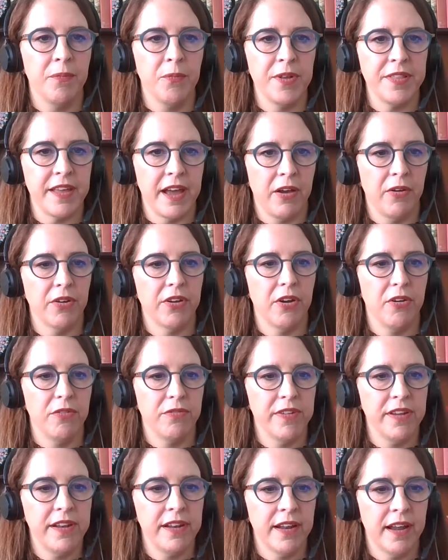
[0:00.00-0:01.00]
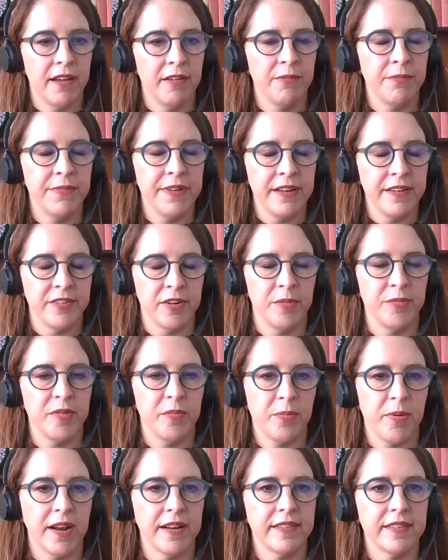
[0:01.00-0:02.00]
without COVID in
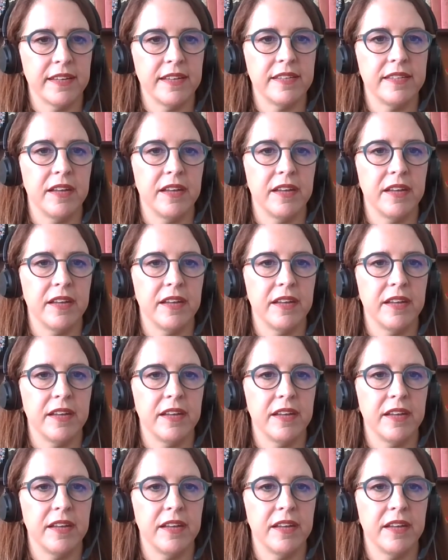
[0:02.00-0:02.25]
terms of Brexit.